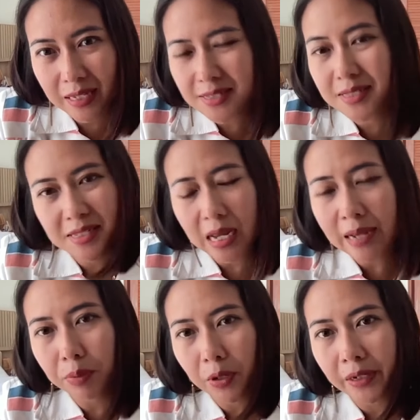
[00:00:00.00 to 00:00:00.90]
That's the
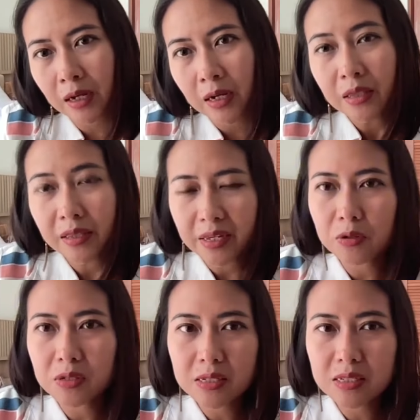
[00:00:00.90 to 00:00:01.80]
sad part. The
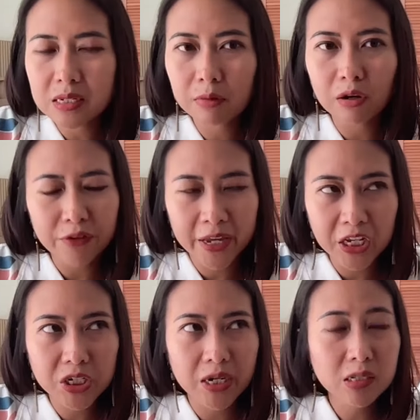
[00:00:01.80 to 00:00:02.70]
ecosystem of
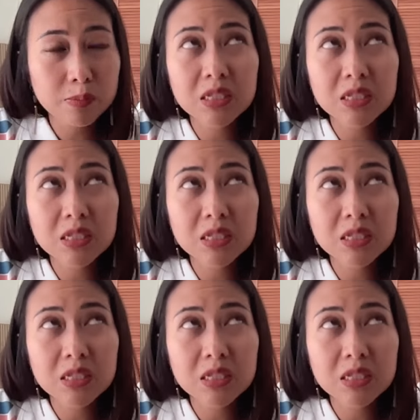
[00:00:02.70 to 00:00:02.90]
Asia,